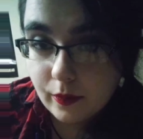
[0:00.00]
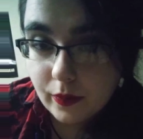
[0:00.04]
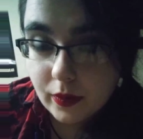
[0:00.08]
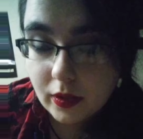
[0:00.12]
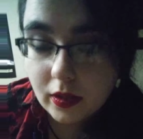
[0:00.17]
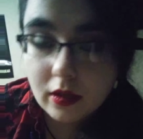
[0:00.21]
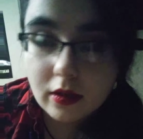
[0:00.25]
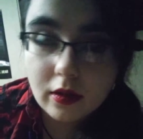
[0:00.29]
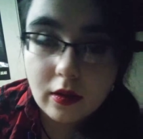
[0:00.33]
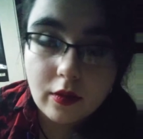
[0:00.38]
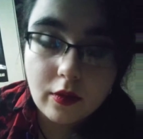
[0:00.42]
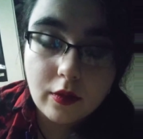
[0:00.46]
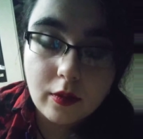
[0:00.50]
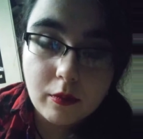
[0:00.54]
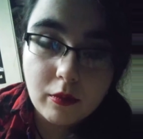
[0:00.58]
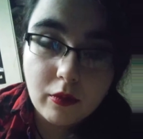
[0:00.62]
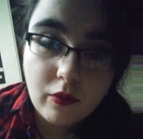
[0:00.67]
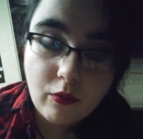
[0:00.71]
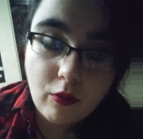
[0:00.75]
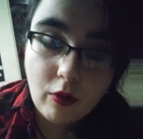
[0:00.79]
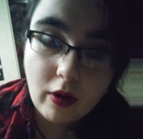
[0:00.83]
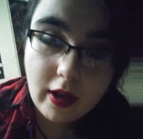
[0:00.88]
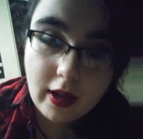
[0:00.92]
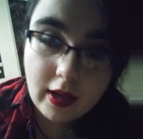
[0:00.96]
And another thing
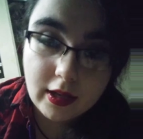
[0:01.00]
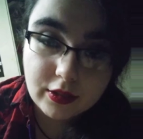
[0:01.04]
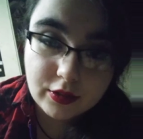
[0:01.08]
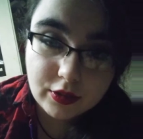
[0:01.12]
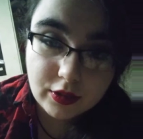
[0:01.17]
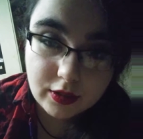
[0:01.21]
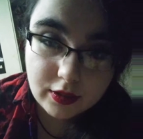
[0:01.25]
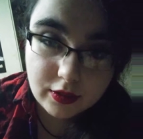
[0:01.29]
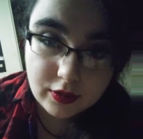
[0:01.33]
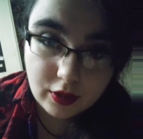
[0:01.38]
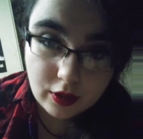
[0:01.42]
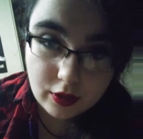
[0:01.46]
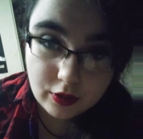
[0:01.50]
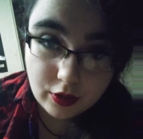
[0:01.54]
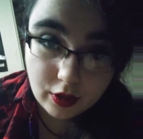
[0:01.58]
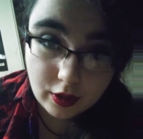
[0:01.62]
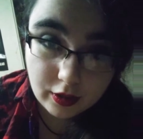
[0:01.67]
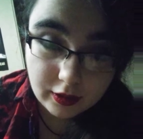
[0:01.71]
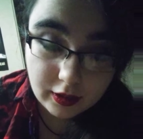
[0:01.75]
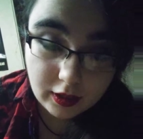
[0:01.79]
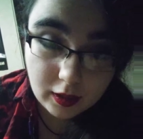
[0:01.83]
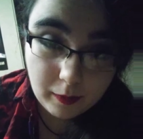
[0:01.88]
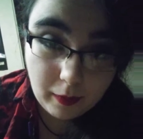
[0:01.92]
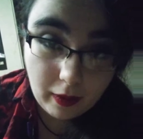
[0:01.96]
before I actually start
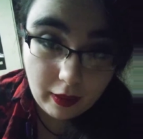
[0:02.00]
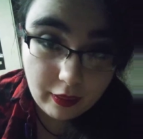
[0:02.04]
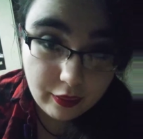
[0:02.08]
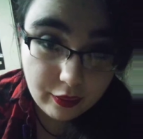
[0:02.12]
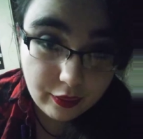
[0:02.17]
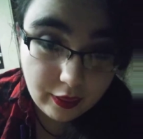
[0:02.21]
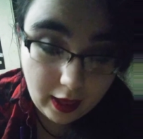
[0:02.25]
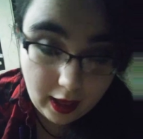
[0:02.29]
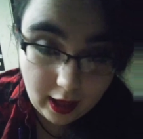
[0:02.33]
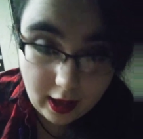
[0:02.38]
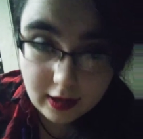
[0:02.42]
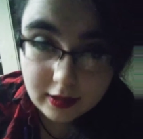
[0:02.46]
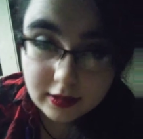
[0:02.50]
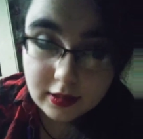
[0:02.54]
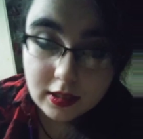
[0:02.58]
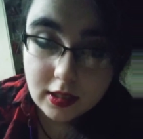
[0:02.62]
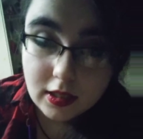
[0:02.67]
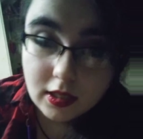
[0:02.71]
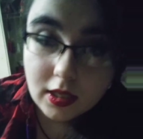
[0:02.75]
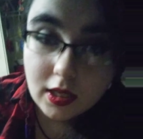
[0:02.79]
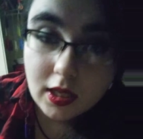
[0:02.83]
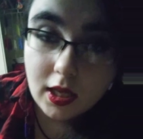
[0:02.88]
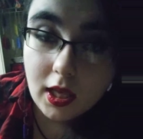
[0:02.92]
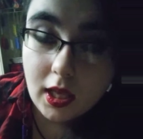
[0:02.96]
talking about that,
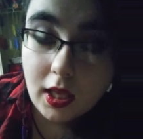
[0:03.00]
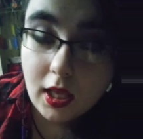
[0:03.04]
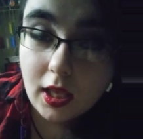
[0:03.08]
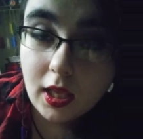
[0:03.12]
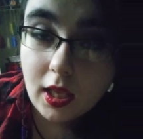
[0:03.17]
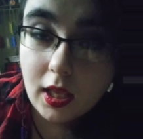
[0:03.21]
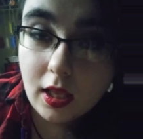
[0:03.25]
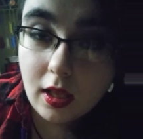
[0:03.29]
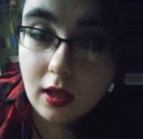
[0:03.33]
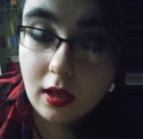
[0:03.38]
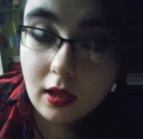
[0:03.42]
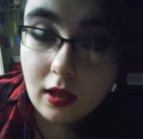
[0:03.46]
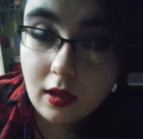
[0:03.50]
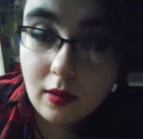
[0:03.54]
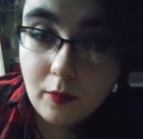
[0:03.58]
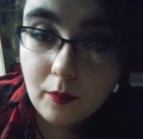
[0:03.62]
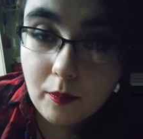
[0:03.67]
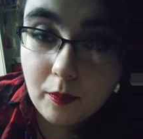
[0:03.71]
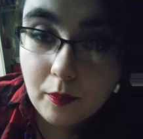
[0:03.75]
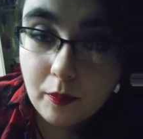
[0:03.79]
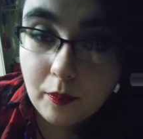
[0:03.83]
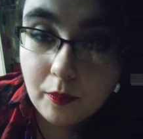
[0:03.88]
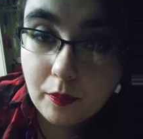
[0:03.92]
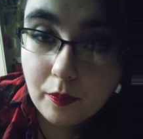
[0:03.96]

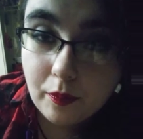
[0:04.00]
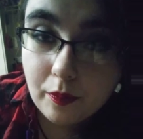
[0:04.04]
they're